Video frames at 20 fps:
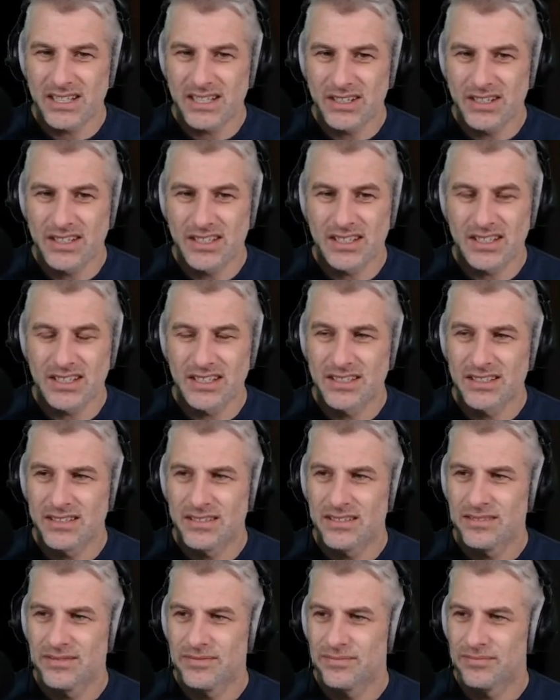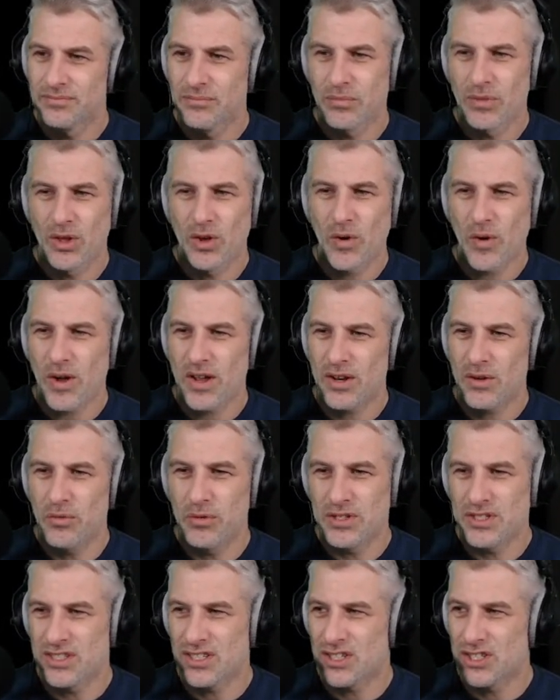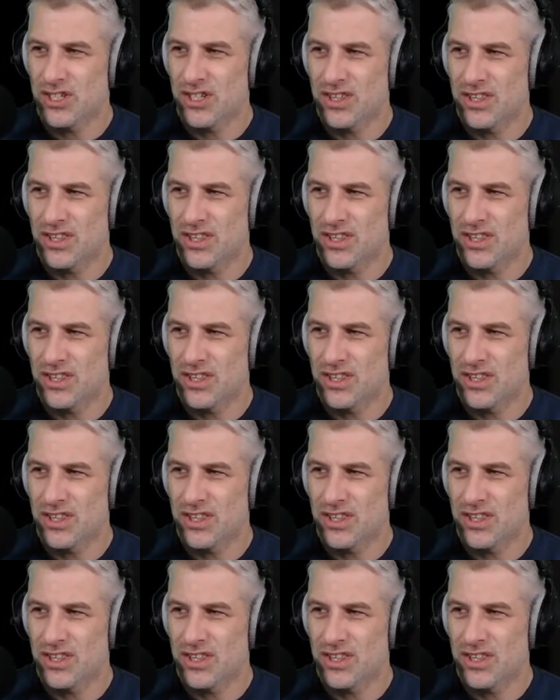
her. Look at her. Oh, there was such a